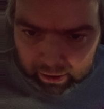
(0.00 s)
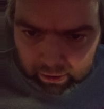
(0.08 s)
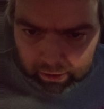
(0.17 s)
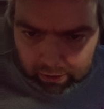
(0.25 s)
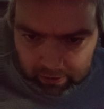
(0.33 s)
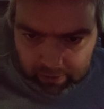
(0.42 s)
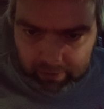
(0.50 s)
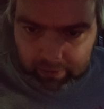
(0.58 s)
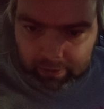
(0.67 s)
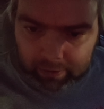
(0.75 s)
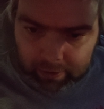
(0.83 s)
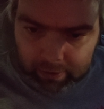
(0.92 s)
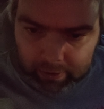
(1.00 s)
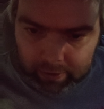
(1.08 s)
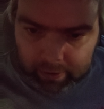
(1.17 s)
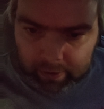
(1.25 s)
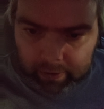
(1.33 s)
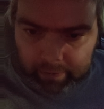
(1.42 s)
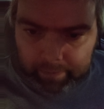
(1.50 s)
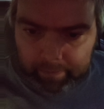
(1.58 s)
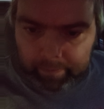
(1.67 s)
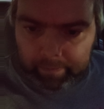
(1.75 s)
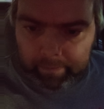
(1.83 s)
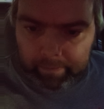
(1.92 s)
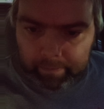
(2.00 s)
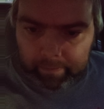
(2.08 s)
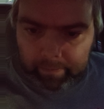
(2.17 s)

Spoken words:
No one is speaking in this clip.